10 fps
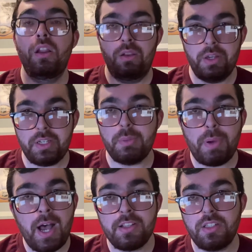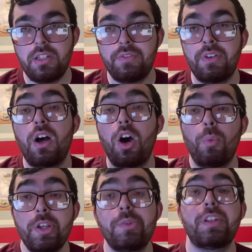Look at the positive of
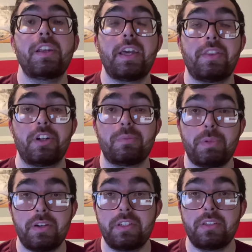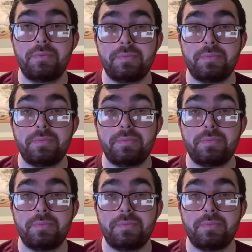what you did in that third period.